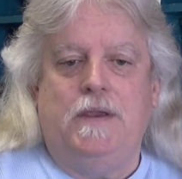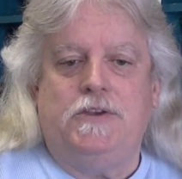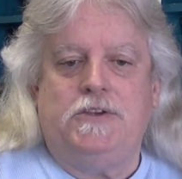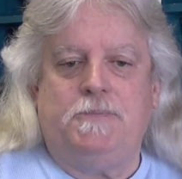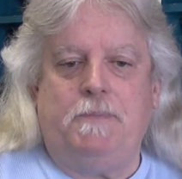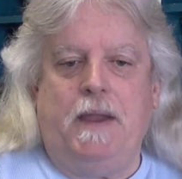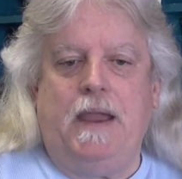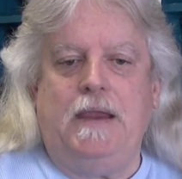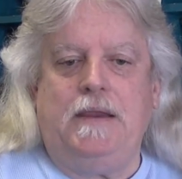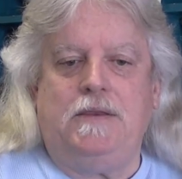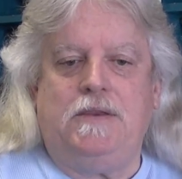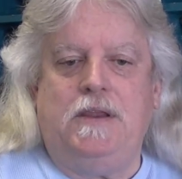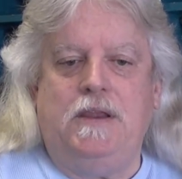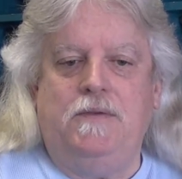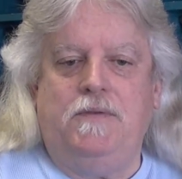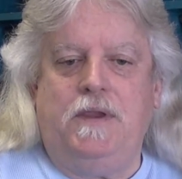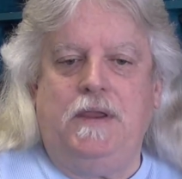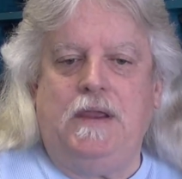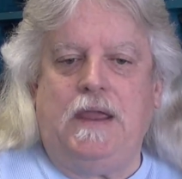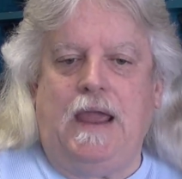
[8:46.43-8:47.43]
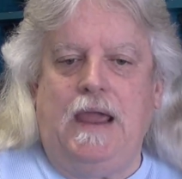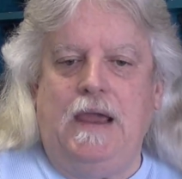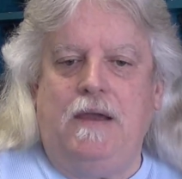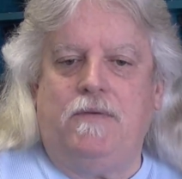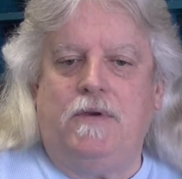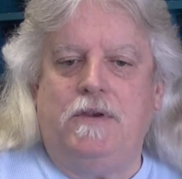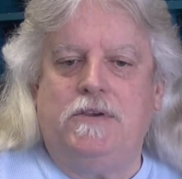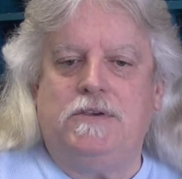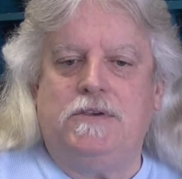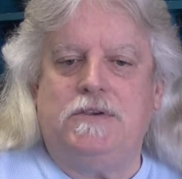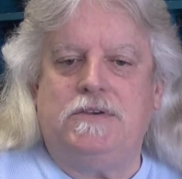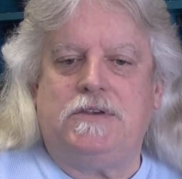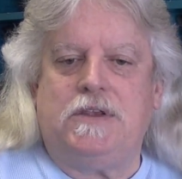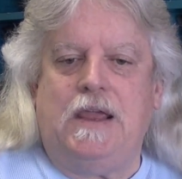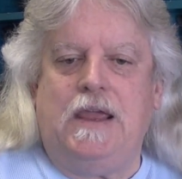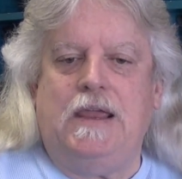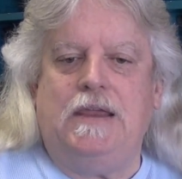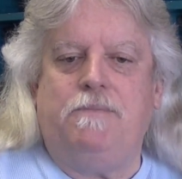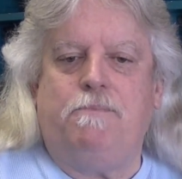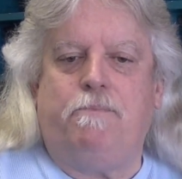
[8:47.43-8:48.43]
Spike TV averages
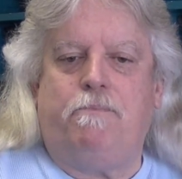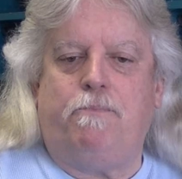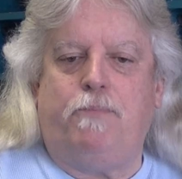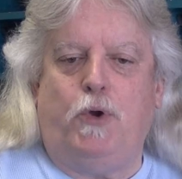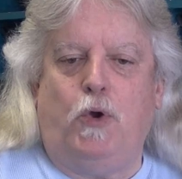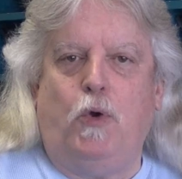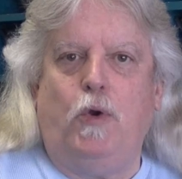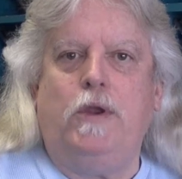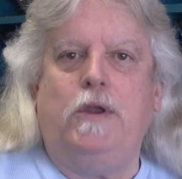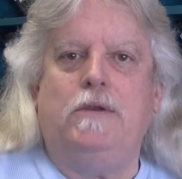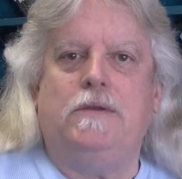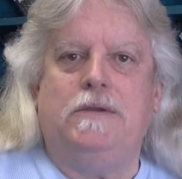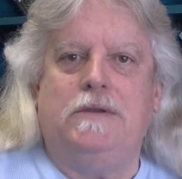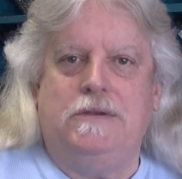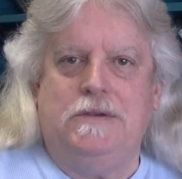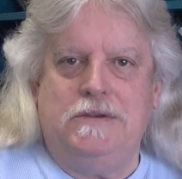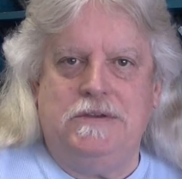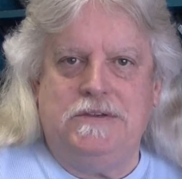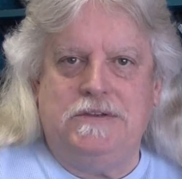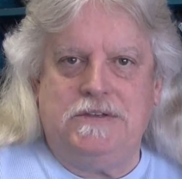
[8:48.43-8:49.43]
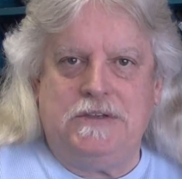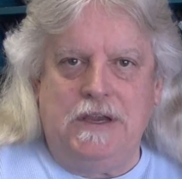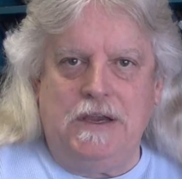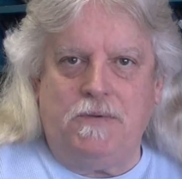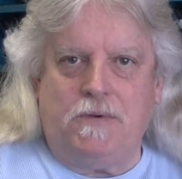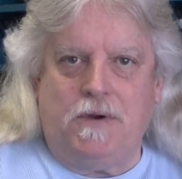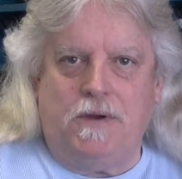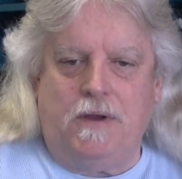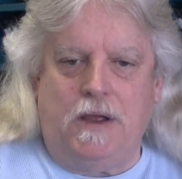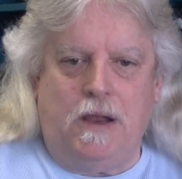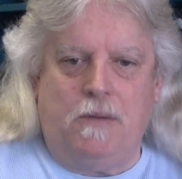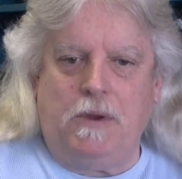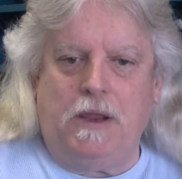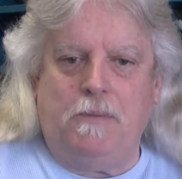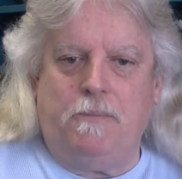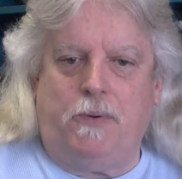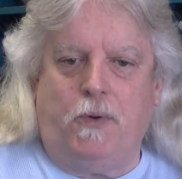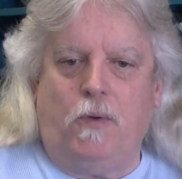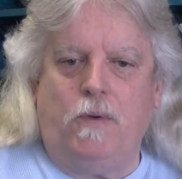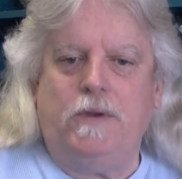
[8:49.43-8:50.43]
a
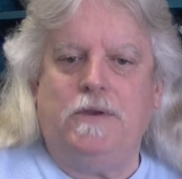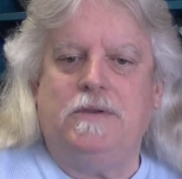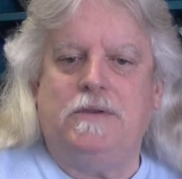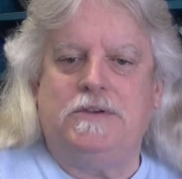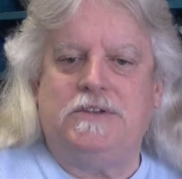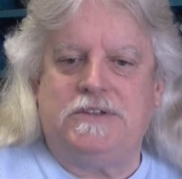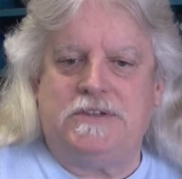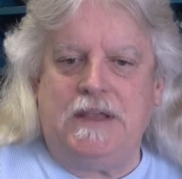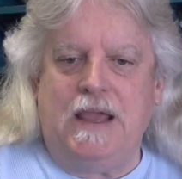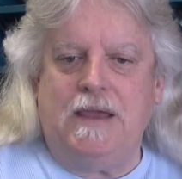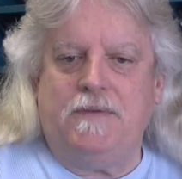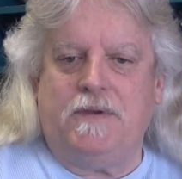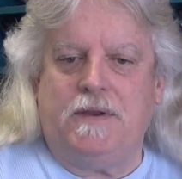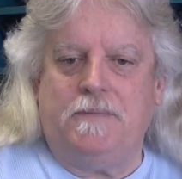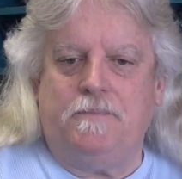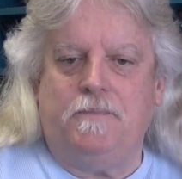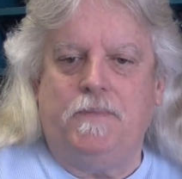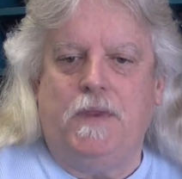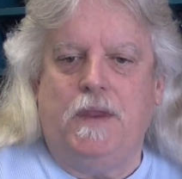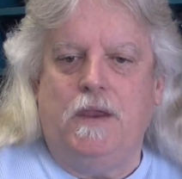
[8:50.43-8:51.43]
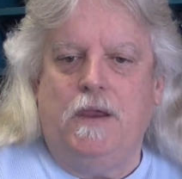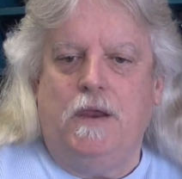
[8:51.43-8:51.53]
0.7.